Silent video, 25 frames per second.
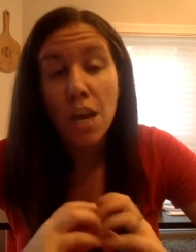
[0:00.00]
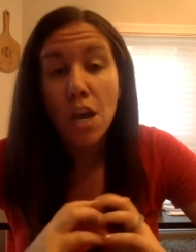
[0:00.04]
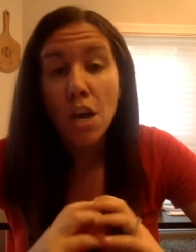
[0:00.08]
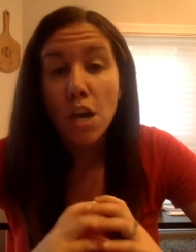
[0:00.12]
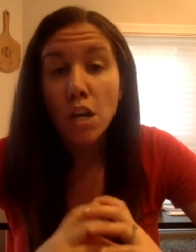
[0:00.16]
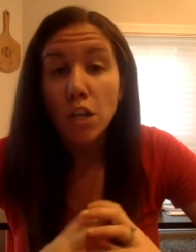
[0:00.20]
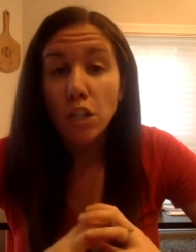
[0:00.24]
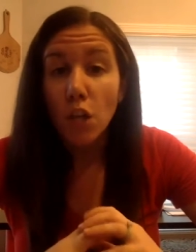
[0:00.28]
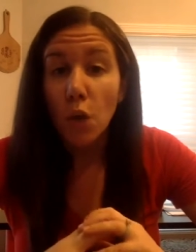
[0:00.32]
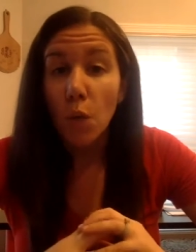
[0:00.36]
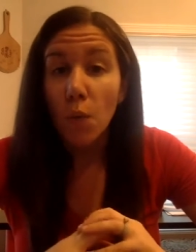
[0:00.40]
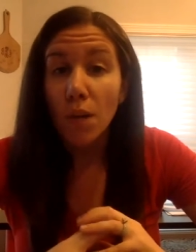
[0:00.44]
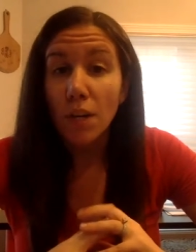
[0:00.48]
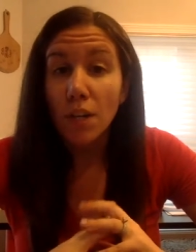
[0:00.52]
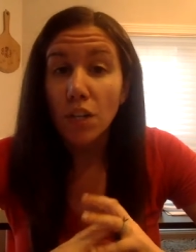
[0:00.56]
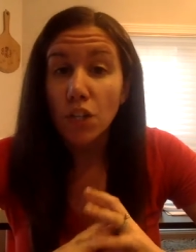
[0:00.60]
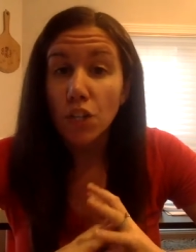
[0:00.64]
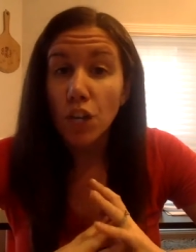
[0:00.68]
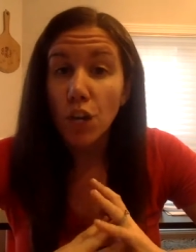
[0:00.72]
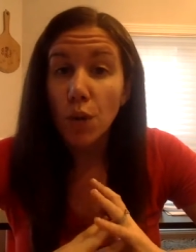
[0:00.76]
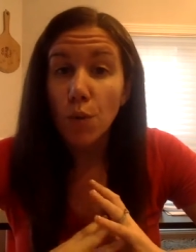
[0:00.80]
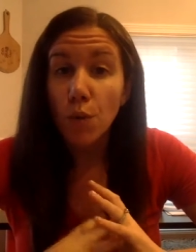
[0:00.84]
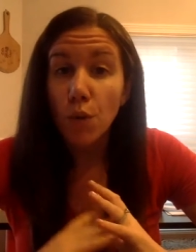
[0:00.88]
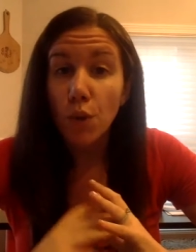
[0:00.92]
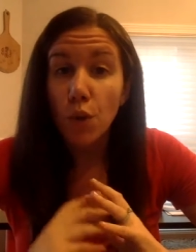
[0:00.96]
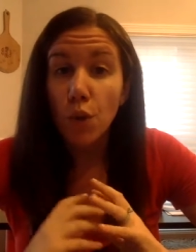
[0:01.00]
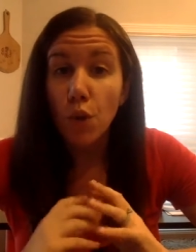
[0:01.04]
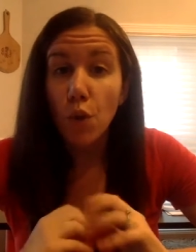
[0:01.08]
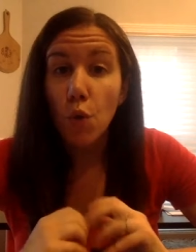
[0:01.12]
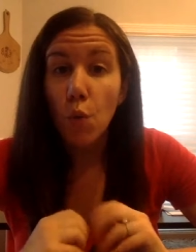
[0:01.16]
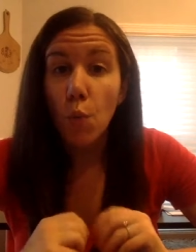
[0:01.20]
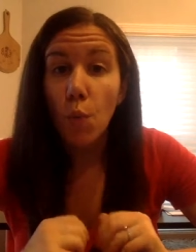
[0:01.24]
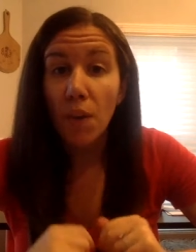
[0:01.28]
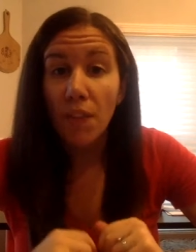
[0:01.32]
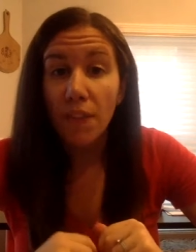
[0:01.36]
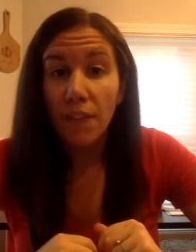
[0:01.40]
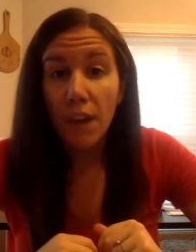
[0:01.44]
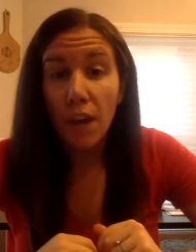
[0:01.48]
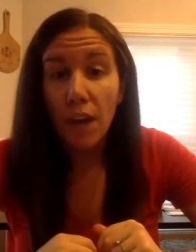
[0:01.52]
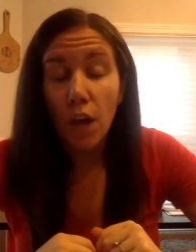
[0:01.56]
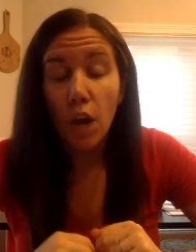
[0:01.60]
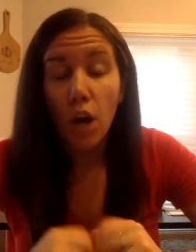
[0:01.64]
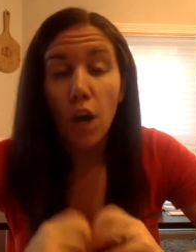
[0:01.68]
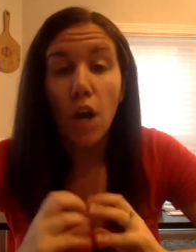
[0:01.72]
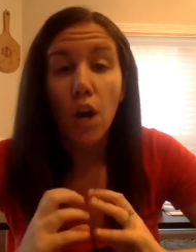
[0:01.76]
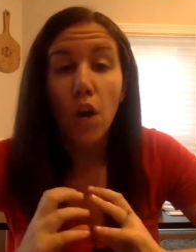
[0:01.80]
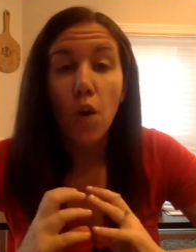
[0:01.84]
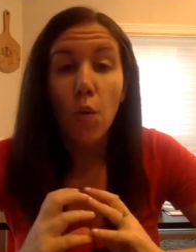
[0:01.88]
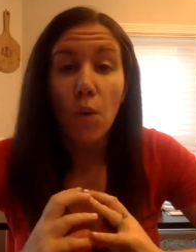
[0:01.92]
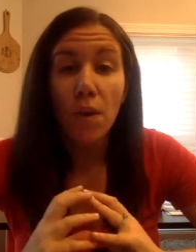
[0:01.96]
So I want to share with you what they
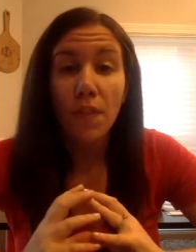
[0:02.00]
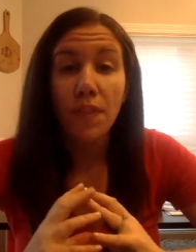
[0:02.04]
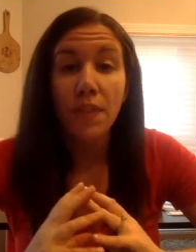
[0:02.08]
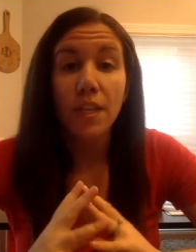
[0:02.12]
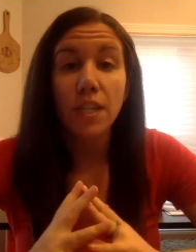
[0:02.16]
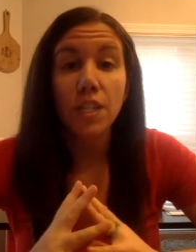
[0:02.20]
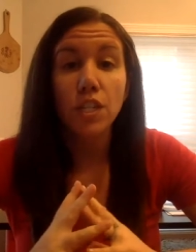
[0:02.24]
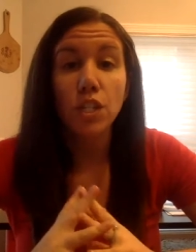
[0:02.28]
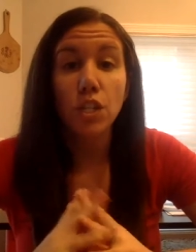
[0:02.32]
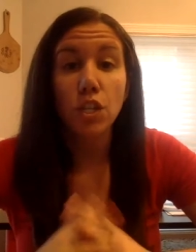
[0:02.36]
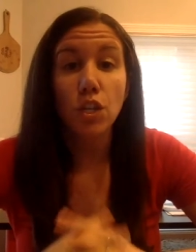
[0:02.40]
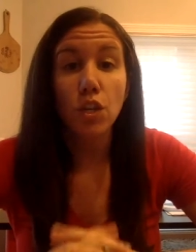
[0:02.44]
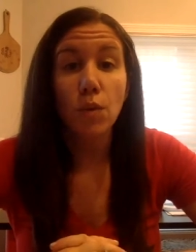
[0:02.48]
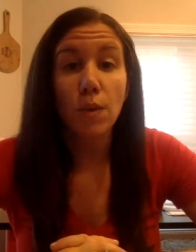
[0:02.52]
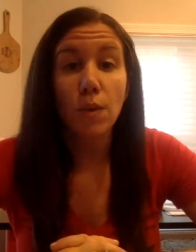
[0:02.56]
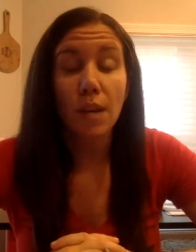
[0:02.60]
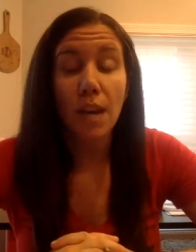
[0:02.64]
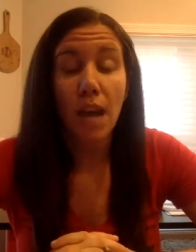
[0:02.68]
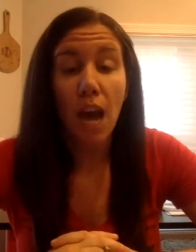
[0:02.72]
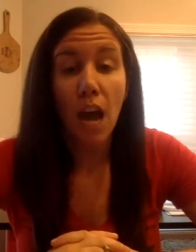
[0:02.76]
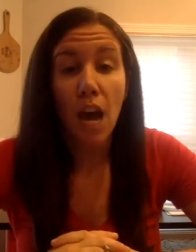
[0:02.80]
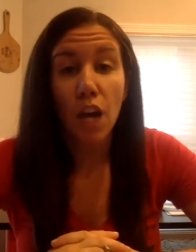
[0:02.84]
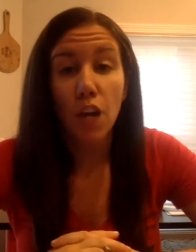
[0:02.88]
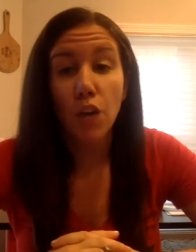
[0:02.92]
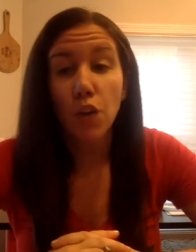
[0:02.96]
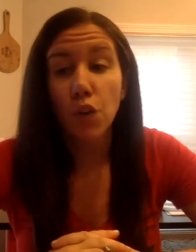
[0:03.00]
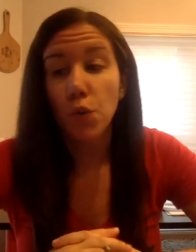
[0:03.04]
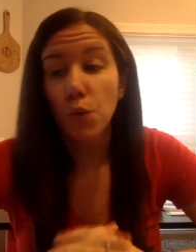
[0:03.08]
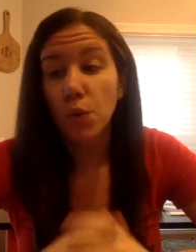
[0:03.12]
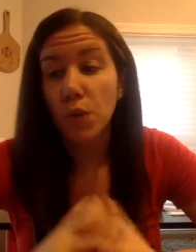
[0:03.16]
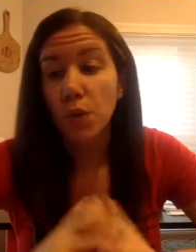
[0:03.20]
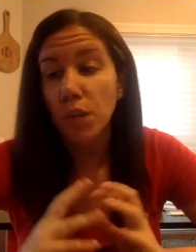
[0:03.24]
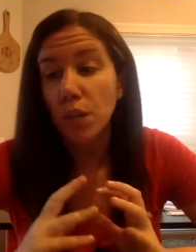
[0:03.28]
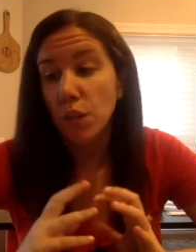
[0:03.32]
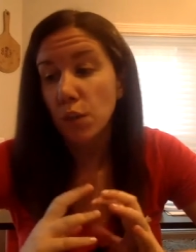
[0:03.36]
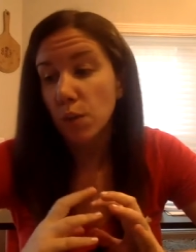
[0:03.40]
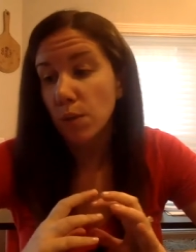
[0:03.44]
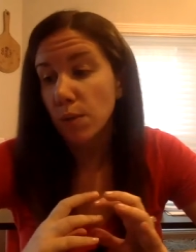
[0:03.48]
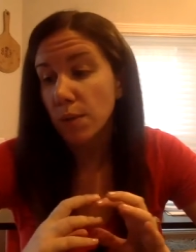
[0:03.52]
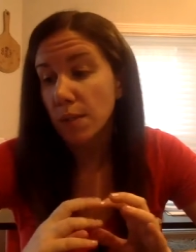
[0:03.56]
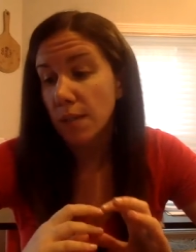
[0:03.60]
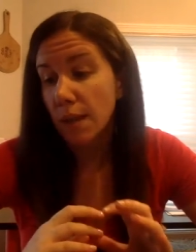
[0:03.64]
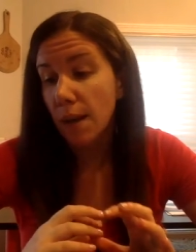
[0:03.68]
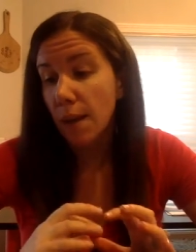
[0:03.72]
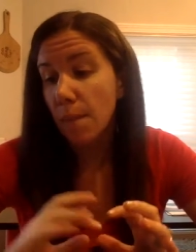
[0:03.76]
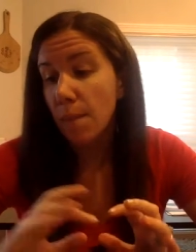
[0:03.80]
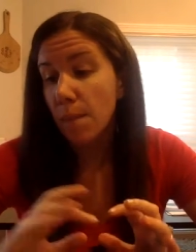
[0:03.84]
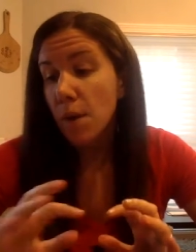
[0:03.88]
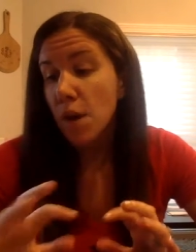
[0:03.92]
are, what they do, and how you can use them.